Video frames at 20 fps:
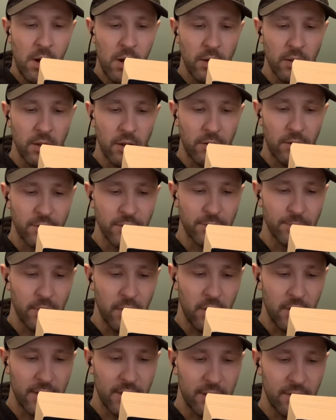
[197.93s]
Lawrence
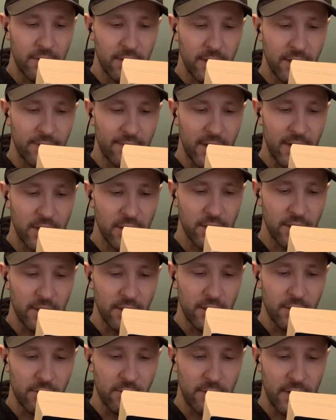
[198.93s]
Block, I don't think I've
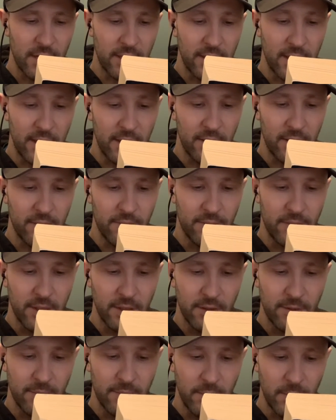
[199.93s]
actually read any of these
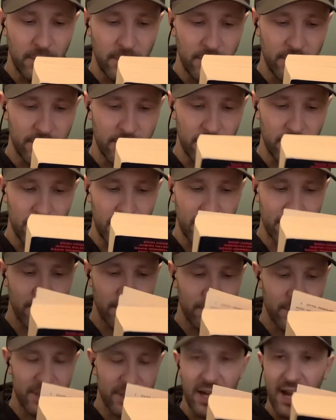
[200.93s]
people, so that's
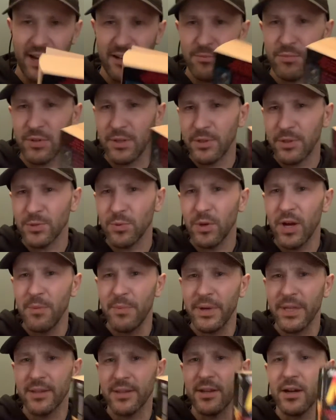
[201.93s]
kind of pretty much why I
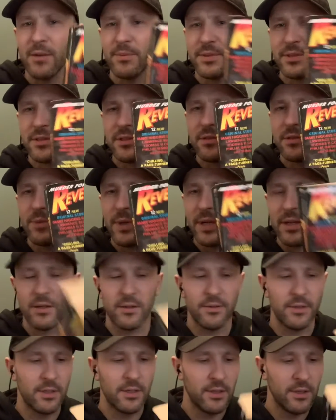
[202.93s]
picked it up. It's a good way to
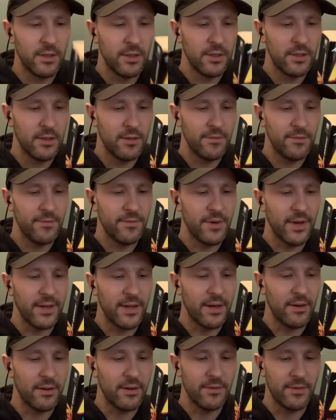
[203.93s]
find
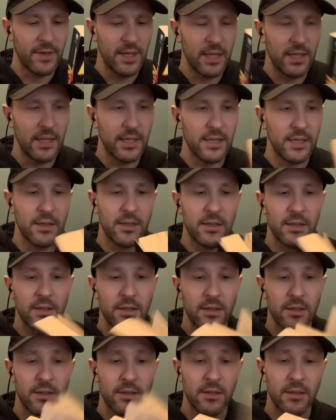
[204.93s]
out if I like
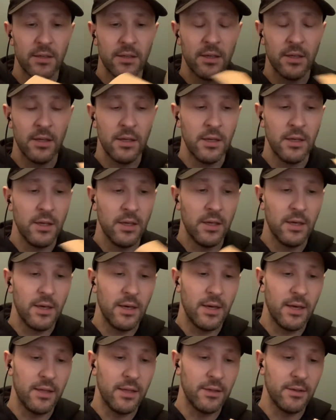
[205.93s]

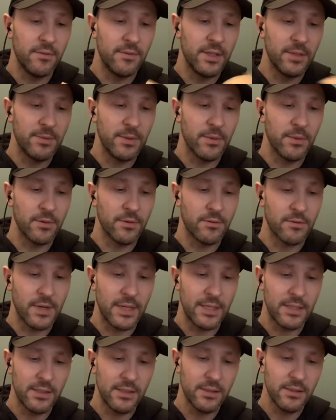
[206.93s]
any of these people's
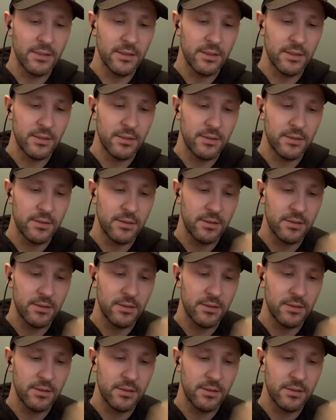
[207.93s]
writing and